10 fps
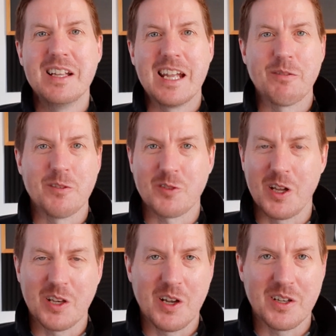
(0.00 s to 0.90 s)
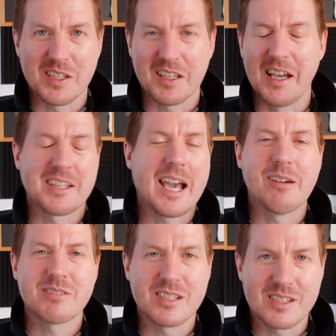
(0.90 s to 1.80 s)
If you've got like
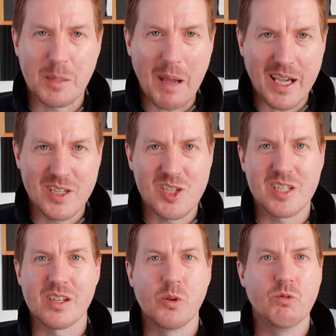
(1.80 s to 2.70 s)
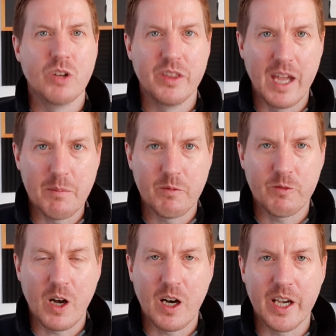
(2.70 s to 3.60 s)
accountancy packages, it will run them
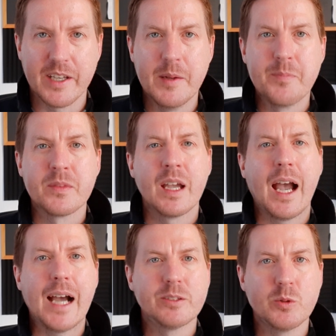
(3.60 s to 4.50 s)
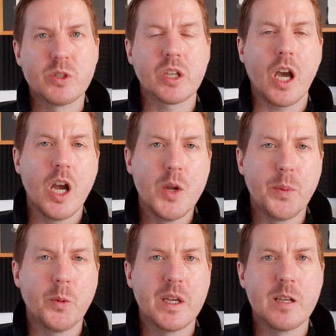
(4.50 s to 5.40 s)
fine. How it would
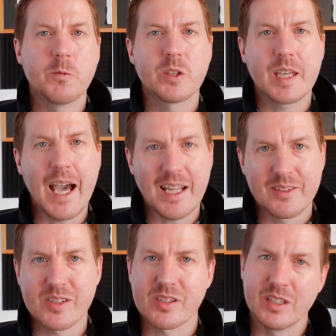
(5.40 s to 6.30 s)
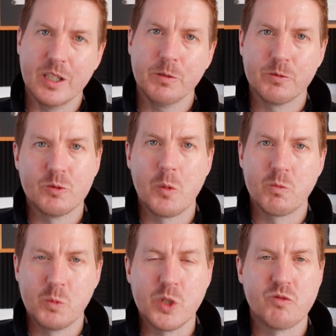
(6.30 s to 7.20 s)
cope with CAD stuff
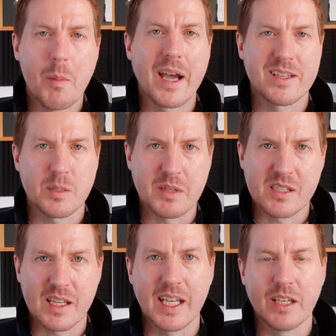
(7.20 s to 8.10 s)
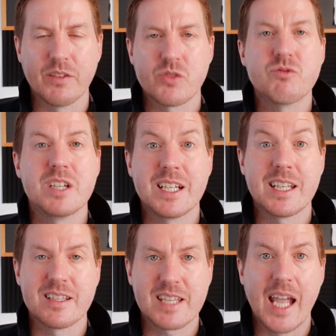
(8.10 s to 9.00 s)
would remain to be seen. If it's really
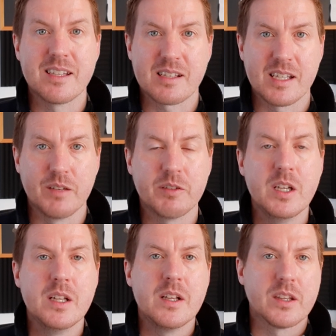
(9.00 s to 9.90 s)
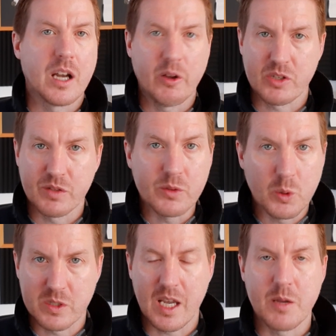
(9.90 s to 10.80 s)
intensive, the likes of
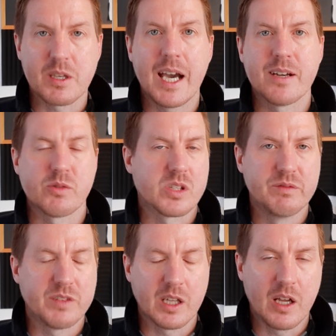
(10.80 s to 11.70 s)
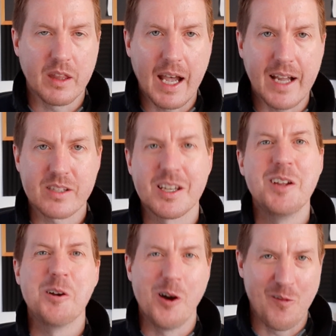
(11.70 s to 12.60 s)
AutoCAD or something like that,
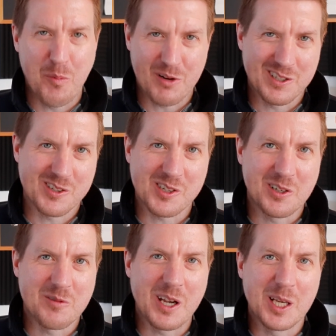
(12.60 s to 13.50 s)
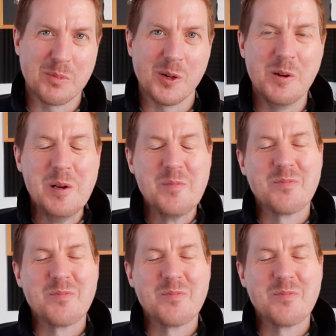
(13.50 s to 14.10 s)
other products are available.